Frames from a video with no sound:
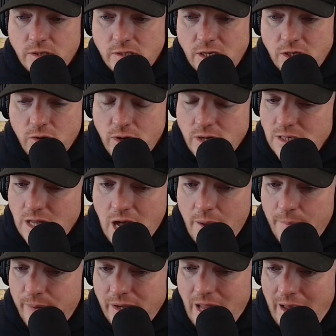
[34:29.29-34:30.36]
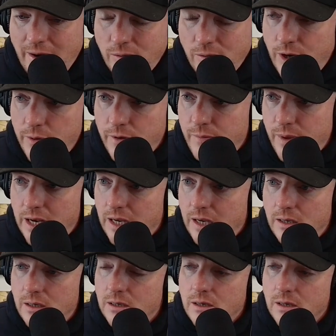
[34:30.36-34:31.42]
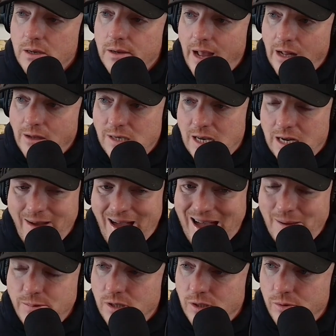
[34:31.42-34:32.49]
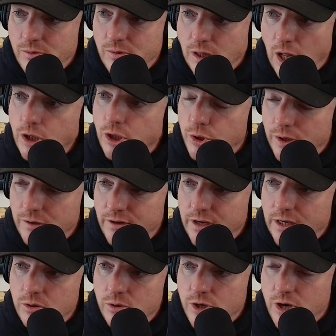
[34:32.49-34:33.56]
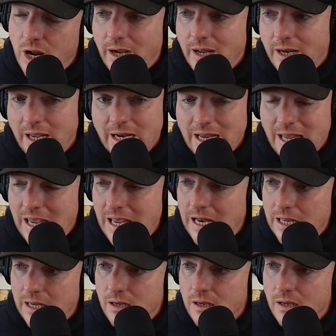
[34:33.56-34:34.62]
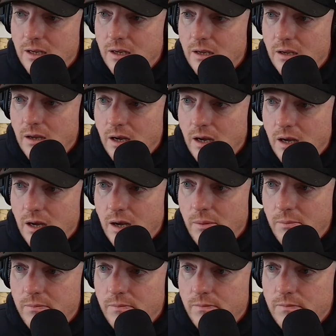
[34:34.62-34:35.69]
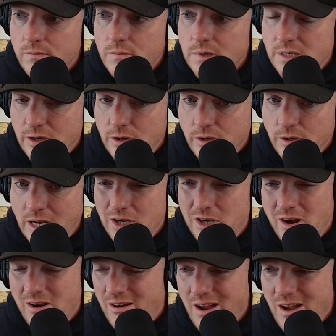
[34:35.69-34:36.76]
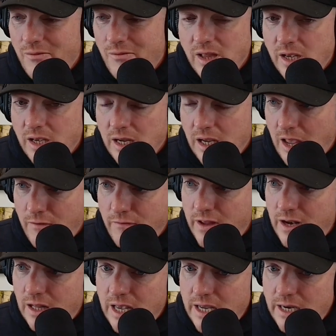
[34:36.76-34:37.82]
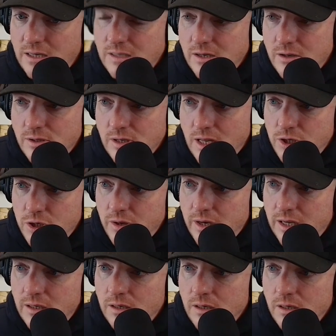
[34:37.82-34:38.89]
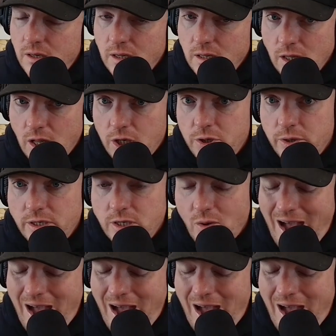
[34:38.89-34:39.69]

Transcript: The center is not, but I don't know of any. Outside of absolute luxury vehicles, you're not going to get a heated um, center section, and you're not really going to get ventilated centers unless you're in luxury.